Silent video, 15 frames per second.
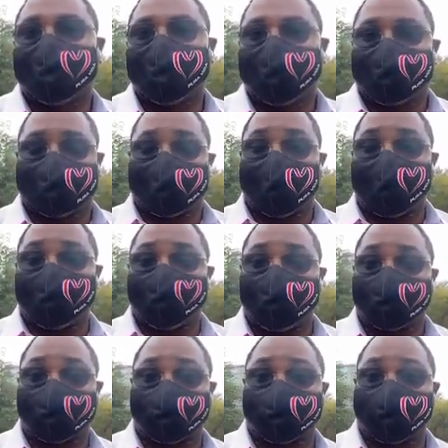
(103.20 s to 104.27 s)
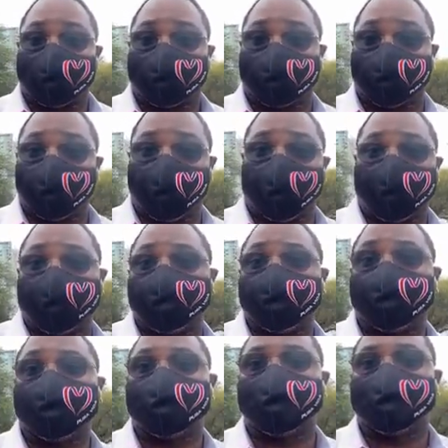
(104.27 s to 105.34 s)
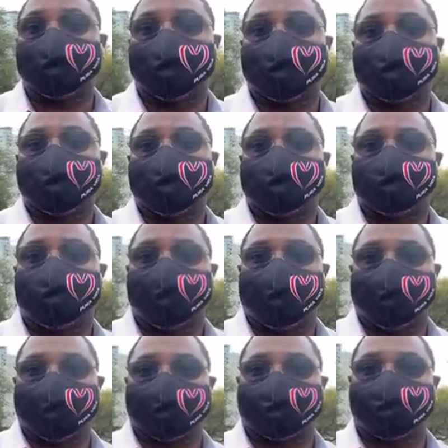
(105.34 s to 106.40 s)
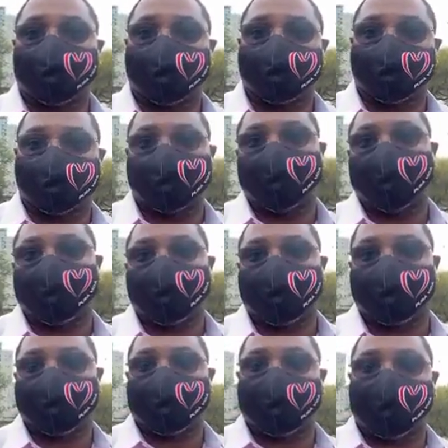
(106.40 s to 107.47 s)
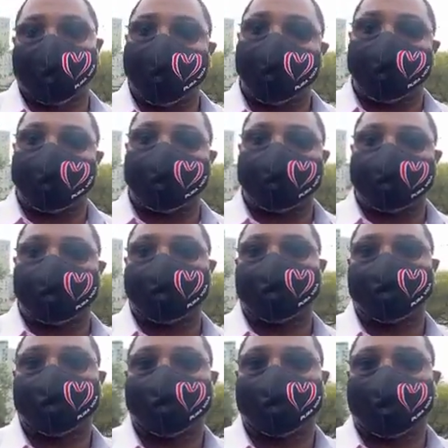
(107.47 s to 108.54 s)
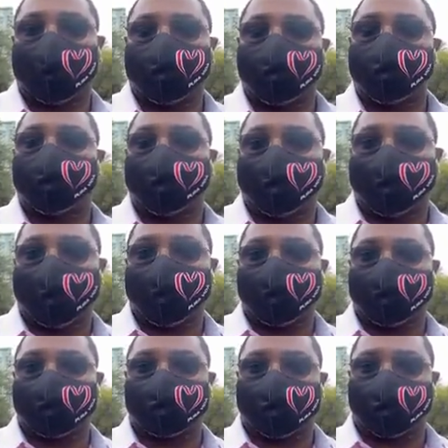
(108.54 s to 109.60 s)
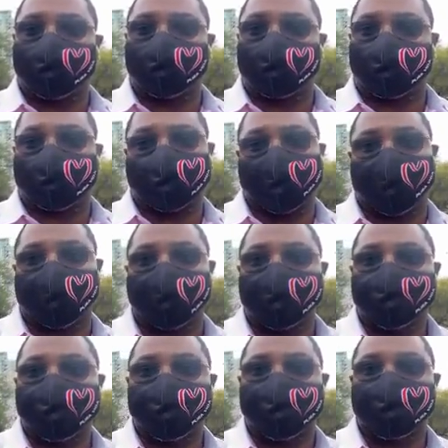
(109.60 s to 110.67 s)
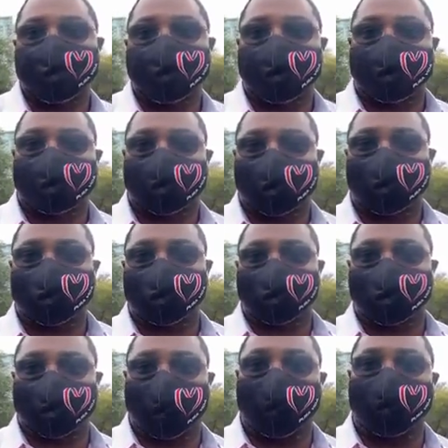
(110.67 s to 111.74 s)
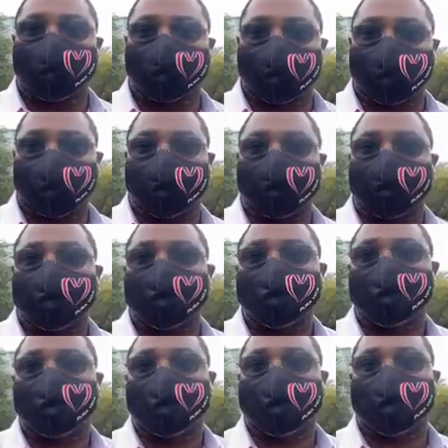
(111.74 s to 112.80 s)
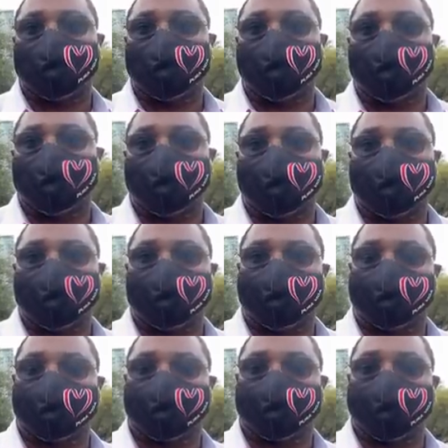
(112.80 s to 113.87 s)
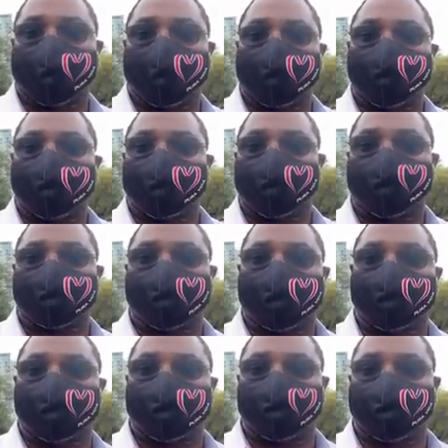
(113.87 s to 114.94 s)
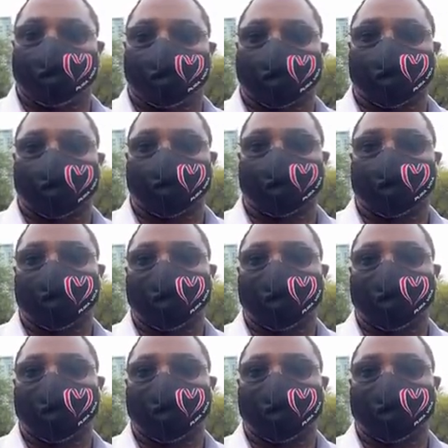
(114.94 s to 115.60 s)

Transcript: His life was transformed by his brother's death, and coupled with that, his sister's death. His sister is also in the calendar of saints of the church.